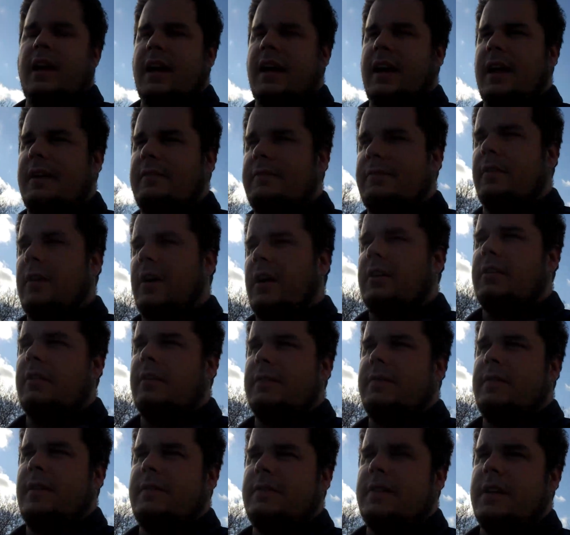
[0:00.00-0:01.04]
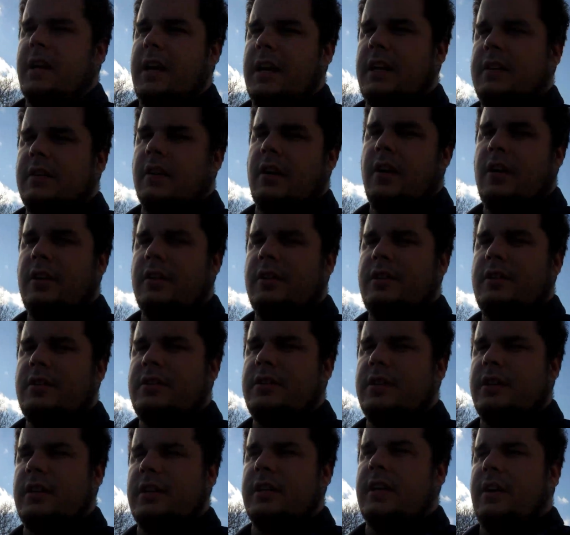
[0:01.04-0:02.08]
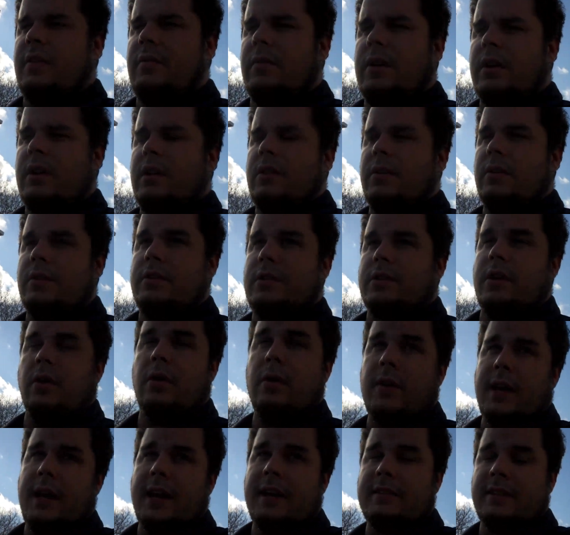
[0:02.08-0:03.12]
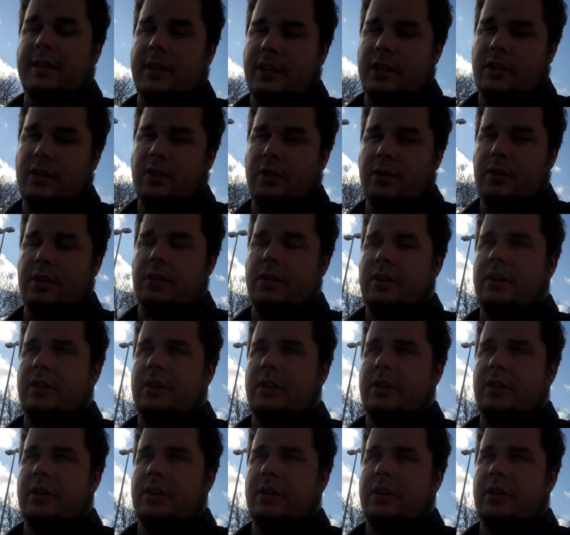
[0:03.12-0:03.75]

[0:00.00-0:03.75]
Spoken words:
and for $158 you can get one of those Kodaks like I showed you